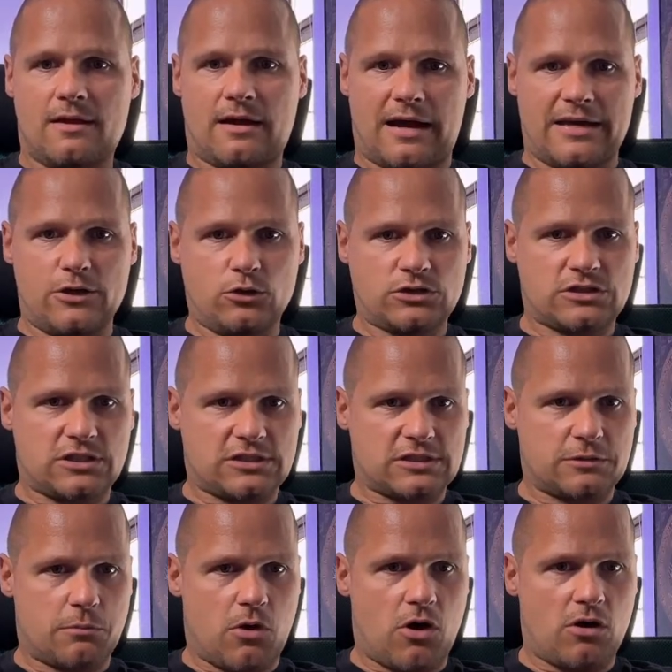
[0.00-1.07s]
I used a
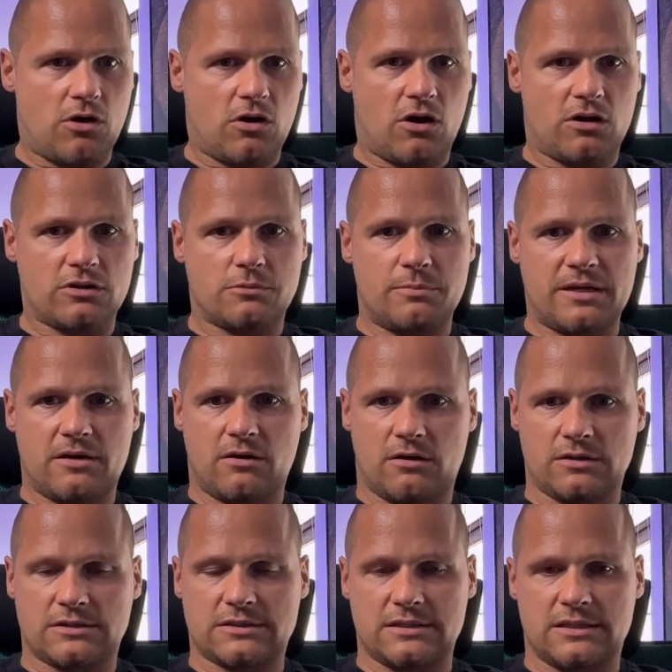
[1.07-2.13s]
small lot
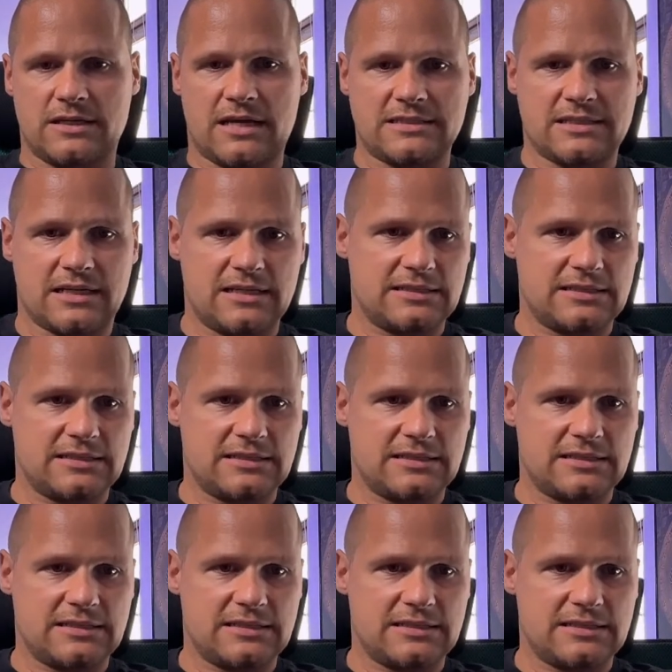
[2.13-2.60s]
because Nasdaq